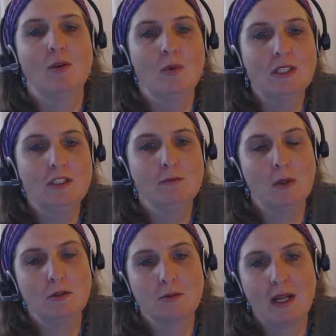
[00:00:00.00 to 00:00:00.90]
Once you've
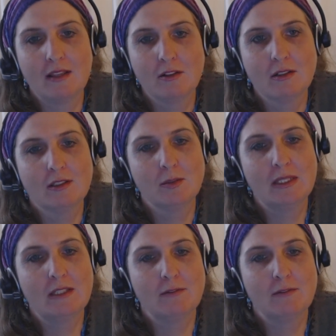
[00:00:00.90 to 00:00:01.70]
poked around there a little bit,